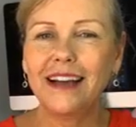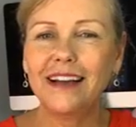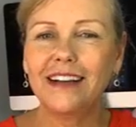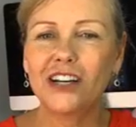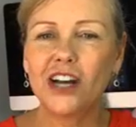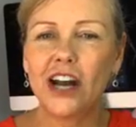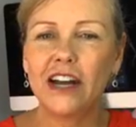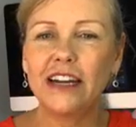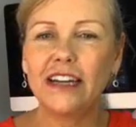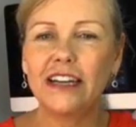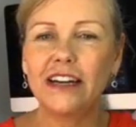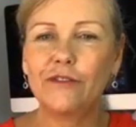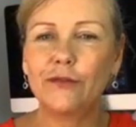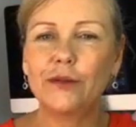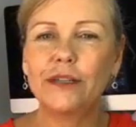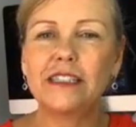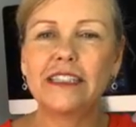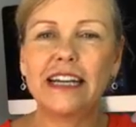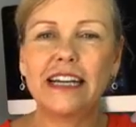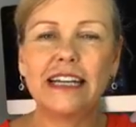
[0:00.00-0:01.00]
Got it?
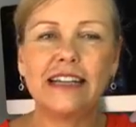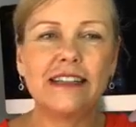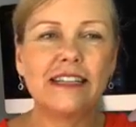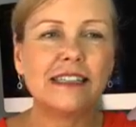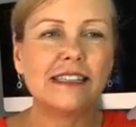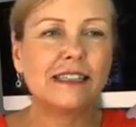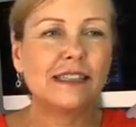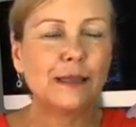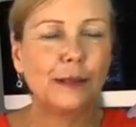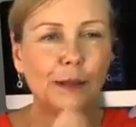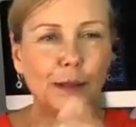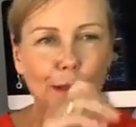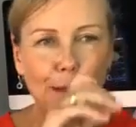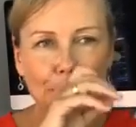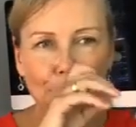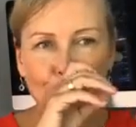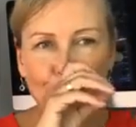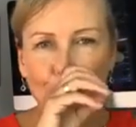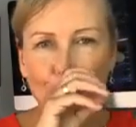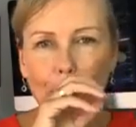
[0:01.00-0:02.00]
Everyone's getting this?
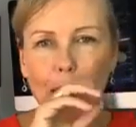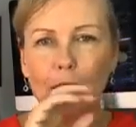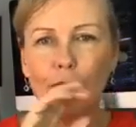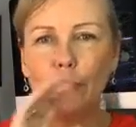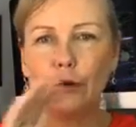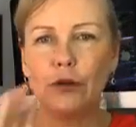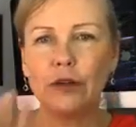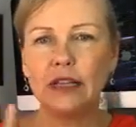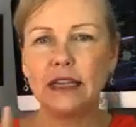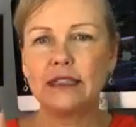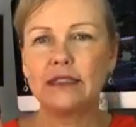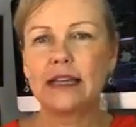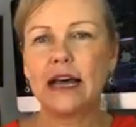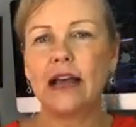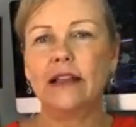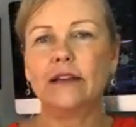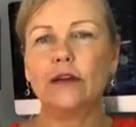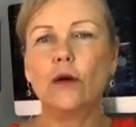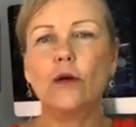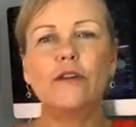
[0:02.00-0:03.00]
Arugula
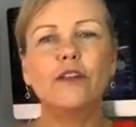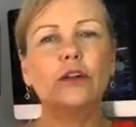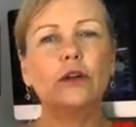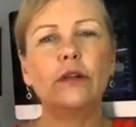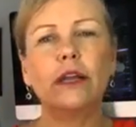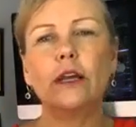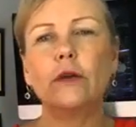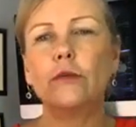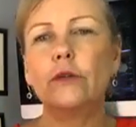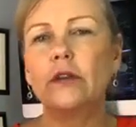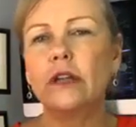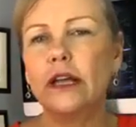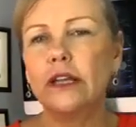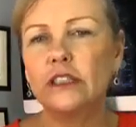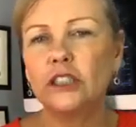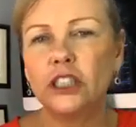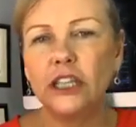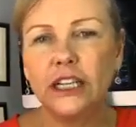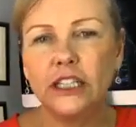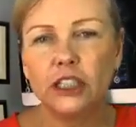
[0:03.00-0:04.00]
salad. Or if you don't like
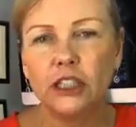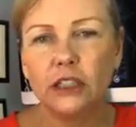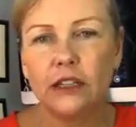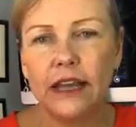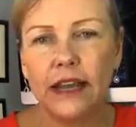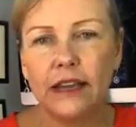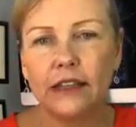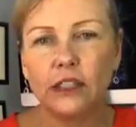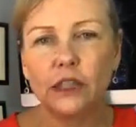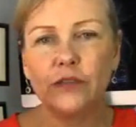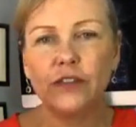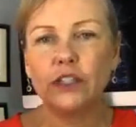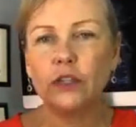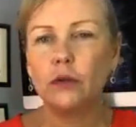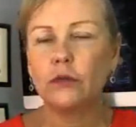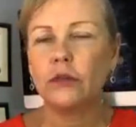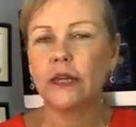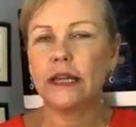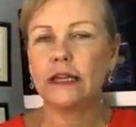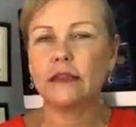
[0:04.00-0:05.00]
arugula, change to lettuce. Or if you
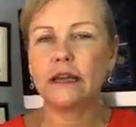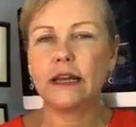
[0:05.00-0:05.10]
don't like